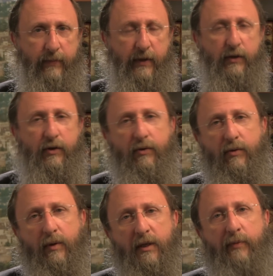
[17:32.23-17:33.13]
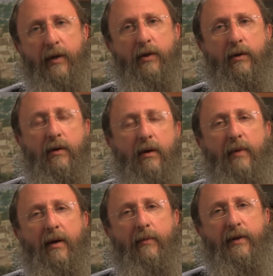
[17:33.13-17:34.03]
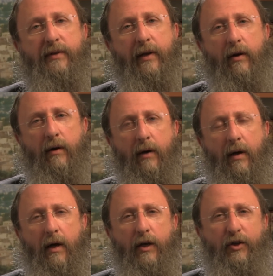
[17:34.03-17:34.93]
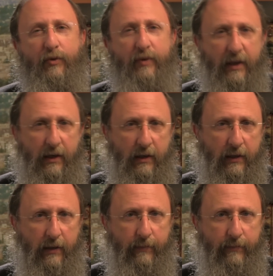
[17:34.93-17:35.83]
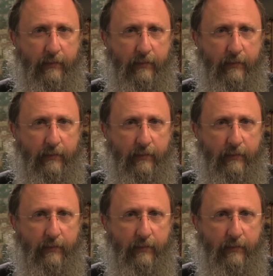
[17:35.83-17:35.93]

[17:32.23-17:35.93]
these two special commandments that are uniquely